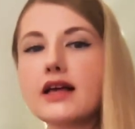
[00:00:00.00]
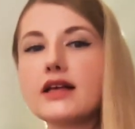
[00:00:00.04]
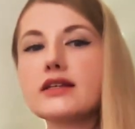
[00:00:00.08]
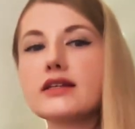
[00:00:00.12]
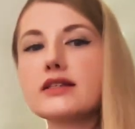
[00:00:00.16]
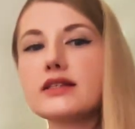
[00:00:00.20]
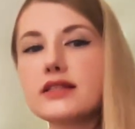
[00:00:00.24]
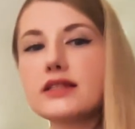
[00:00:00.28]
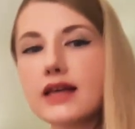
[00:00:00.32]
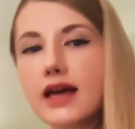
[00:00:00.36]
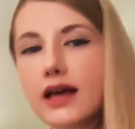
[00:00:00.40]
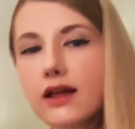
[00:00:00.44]

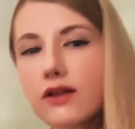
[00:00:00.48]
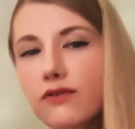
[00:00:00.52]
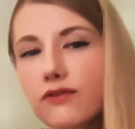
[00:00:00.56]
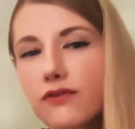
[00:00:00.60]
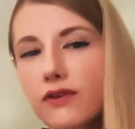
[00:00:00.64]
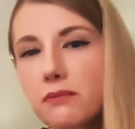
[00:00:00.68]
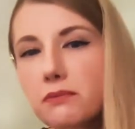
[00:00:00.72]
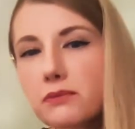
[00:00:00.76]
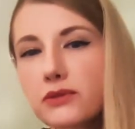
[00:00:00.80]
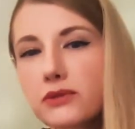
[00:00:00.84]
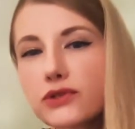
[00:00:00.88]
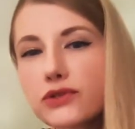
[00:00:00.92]

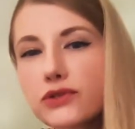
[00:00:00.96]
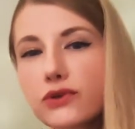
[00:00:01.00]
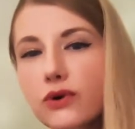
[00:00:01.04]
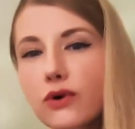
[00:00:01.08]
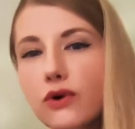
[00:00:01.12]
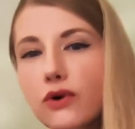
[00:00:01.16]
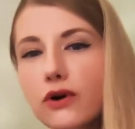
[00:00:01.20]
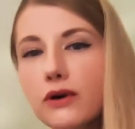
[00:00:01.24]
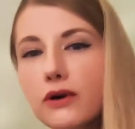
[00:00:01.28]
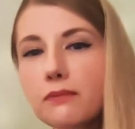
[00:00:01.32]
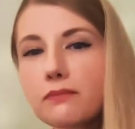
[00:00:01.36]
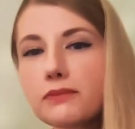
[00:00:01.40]

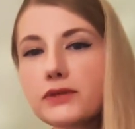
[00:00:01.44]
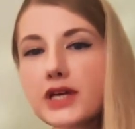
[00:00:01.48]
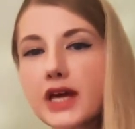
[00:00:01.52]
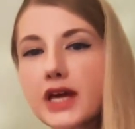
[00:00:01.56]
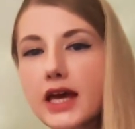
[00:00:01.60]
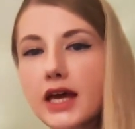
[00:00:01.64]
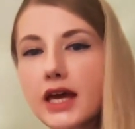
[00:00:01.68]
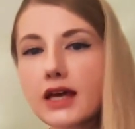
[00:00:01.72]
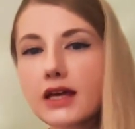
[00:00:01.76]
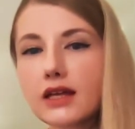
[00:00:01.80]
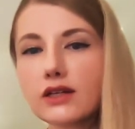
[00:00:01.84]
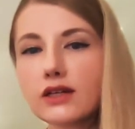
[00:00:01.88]
self-absorbed
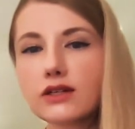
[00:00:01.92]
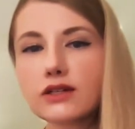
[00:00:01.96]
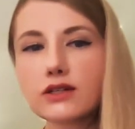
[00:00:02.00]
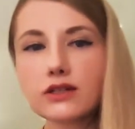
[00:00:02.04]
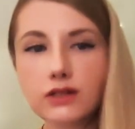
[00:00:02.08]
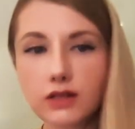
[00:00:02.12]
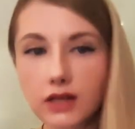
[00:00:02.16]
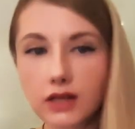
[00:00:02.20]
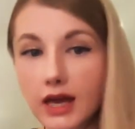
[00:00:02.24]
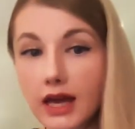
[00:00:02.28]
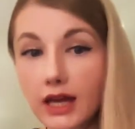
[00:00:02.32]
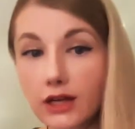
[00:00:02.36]
and
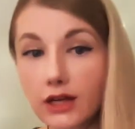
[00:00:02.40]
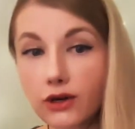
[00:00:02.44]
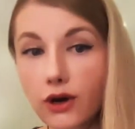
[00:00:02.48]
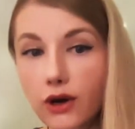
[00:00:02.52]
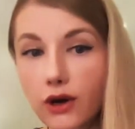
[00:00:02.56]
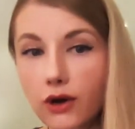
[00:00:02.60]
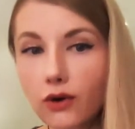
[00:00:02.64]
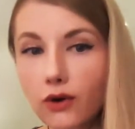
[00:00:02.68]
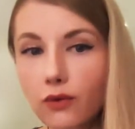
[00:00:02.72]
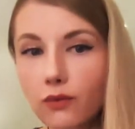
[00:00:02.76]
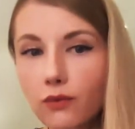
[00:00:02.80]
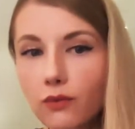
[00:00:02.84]
at
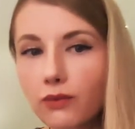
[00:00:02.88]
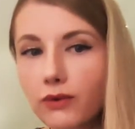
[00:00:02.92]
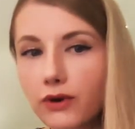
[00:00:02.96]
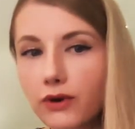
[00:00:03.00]
home